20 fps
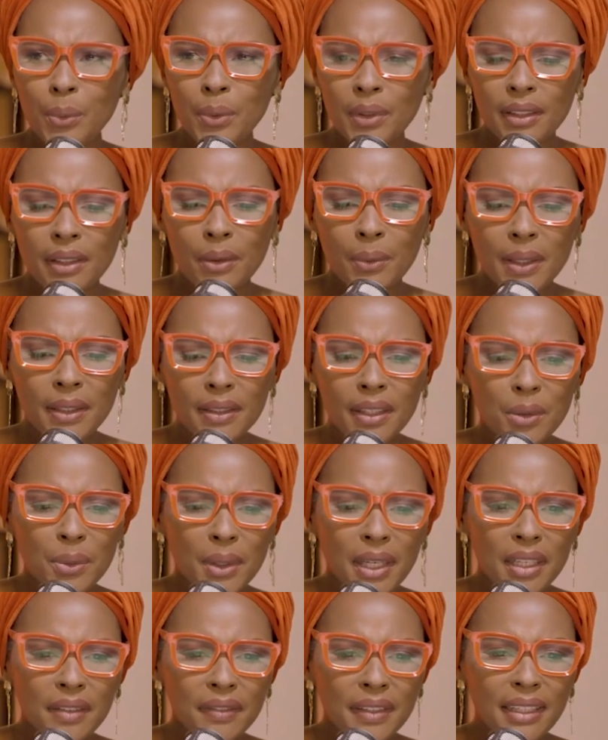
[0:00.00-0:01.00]
The world that
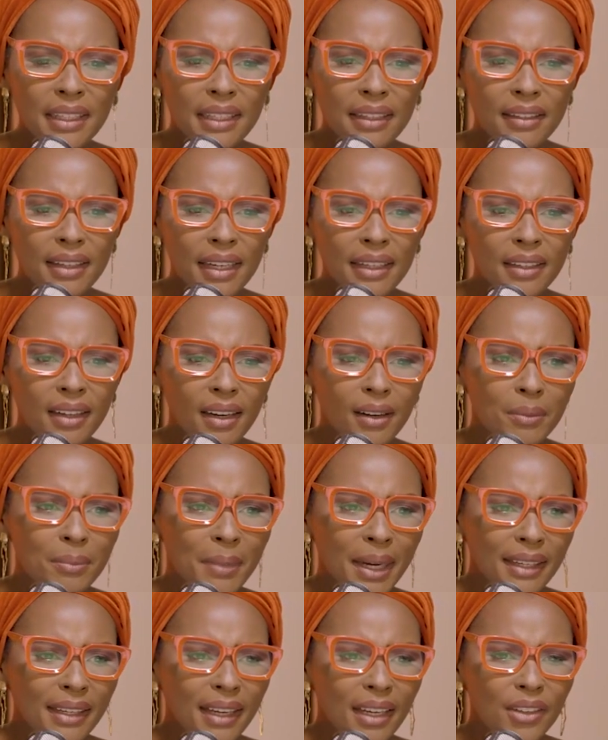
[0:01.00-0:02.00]
we are living in right now,
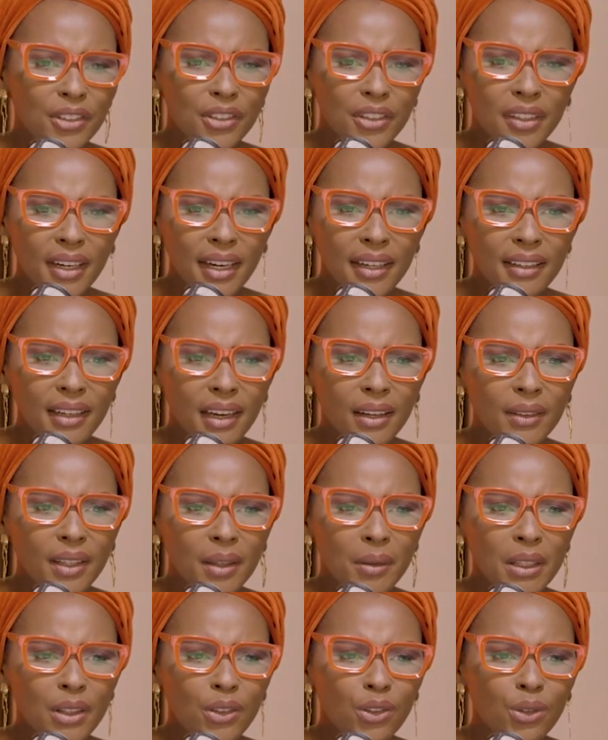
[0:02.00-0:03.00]
my country right now,
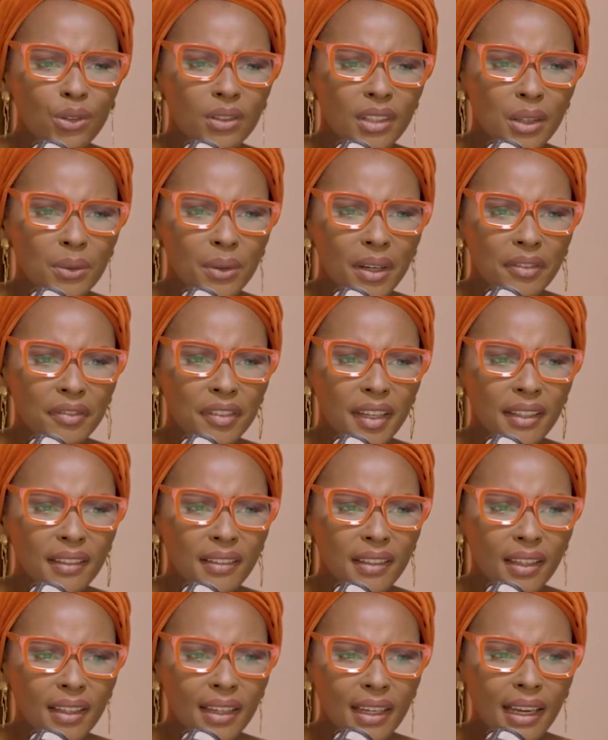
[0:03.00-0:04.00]
the issues that we are
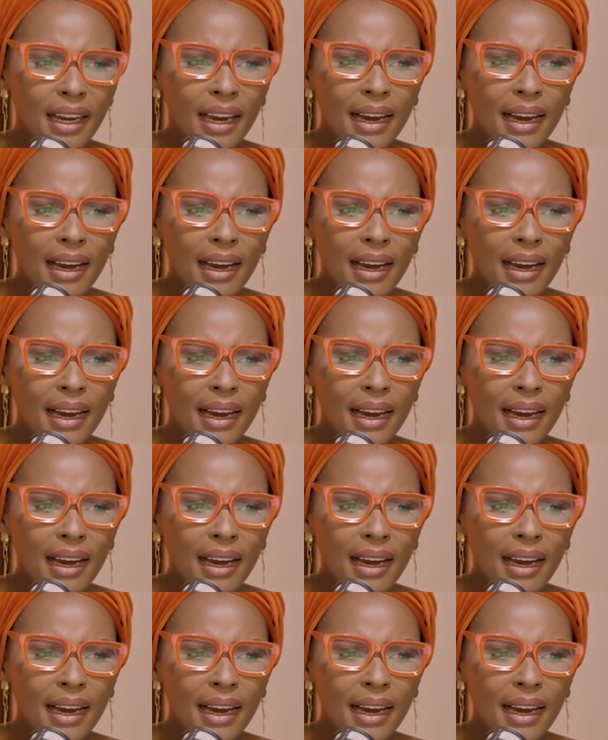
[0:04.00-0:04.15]
facing,